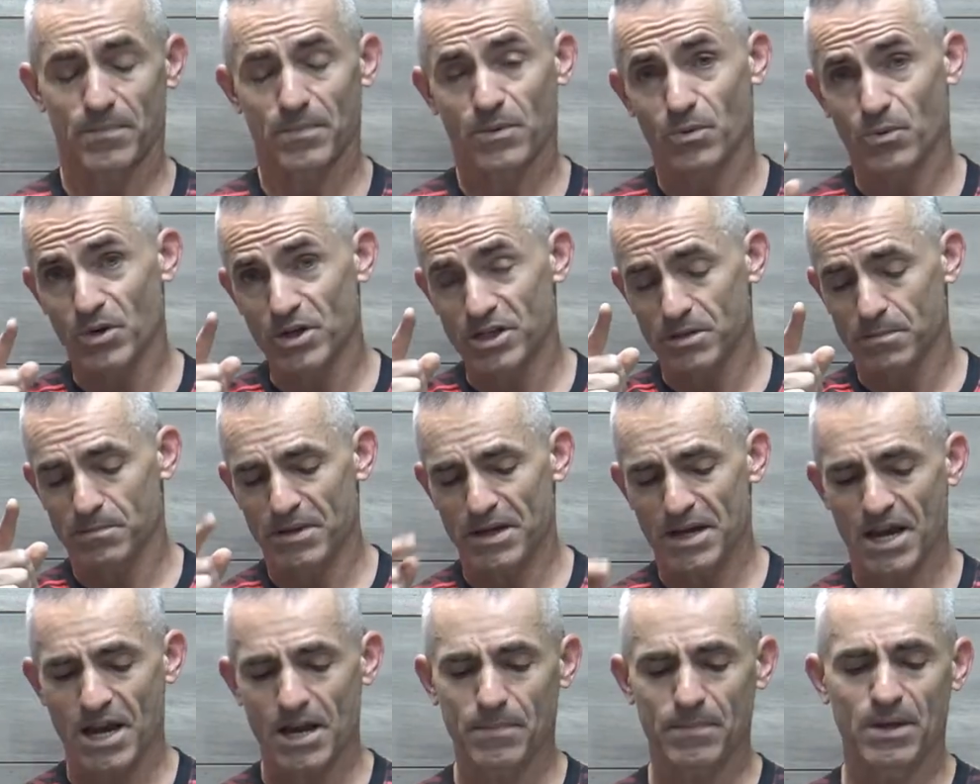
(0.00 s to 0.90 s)
Reason
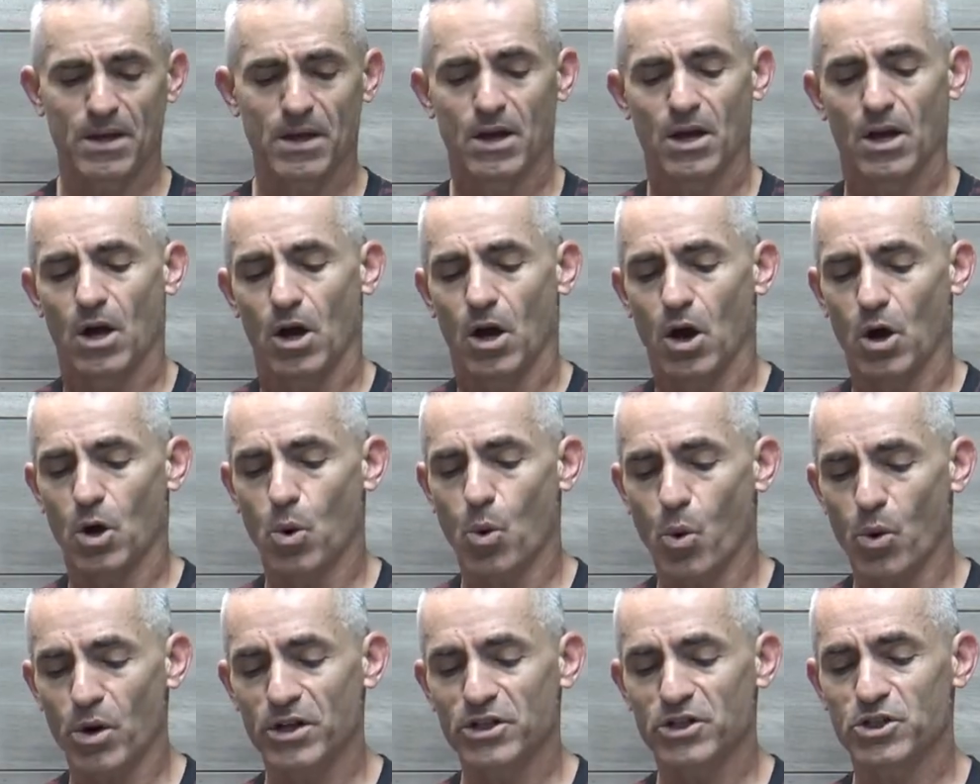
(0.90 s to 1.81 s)
being,
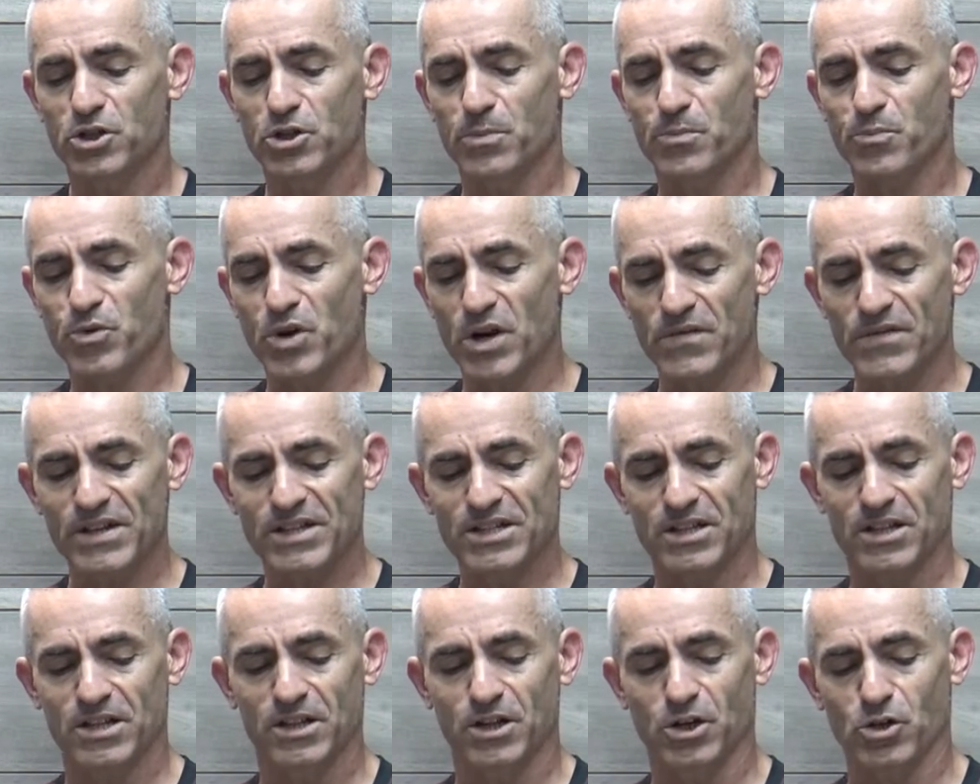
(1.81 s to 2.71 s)
according to the previous
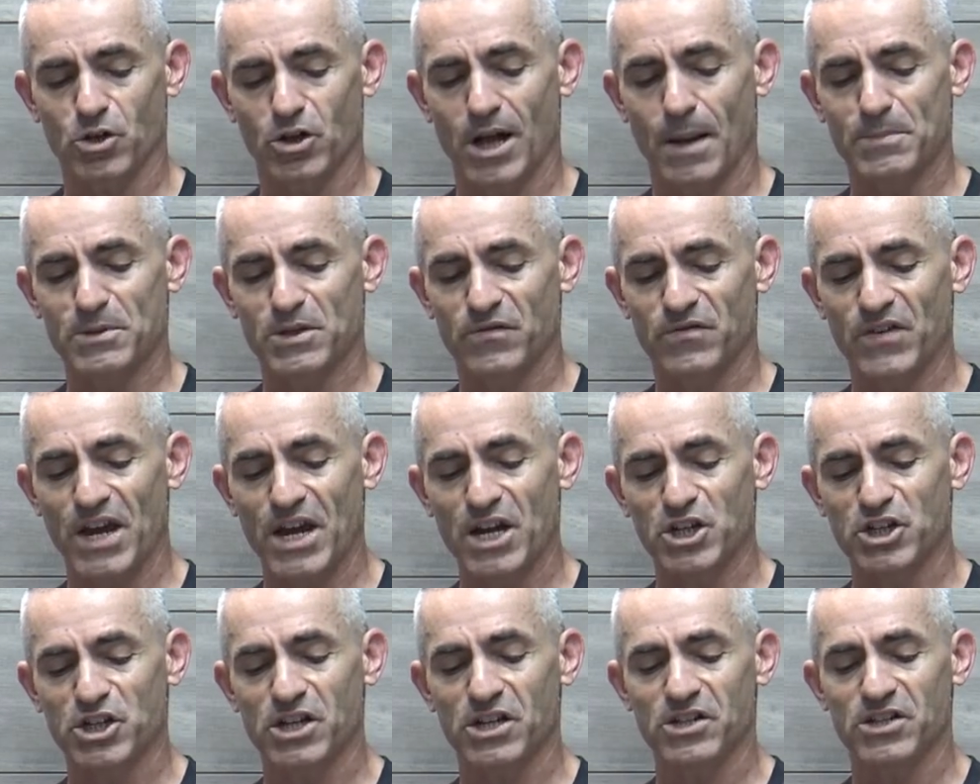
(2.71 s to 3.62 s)
clinical
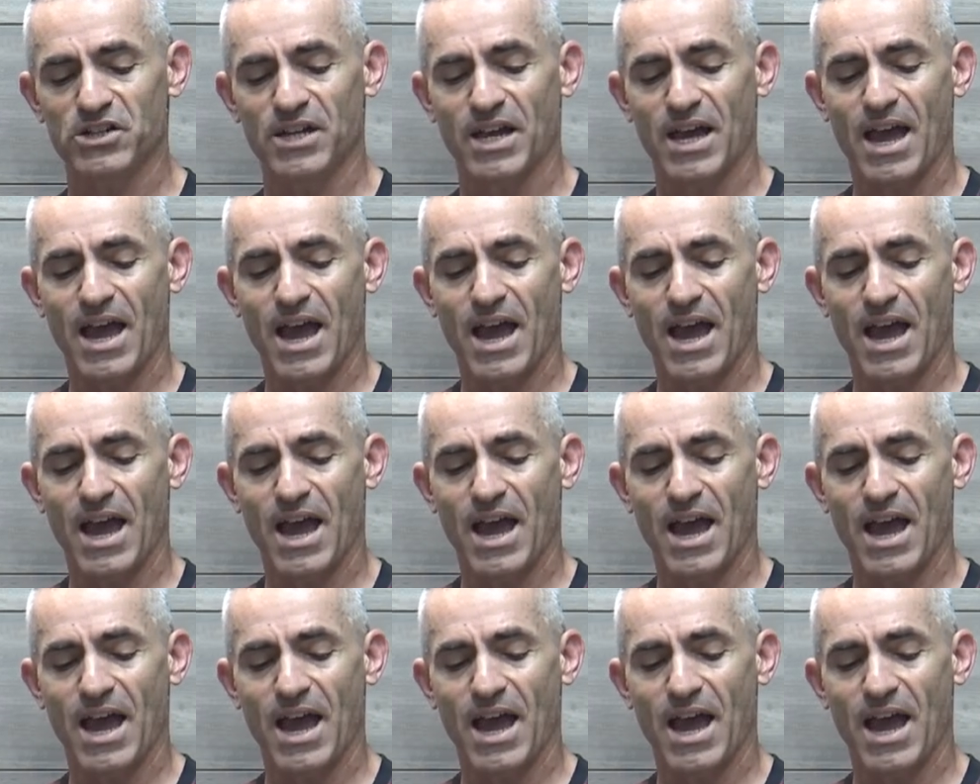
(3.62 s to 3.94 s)
observations,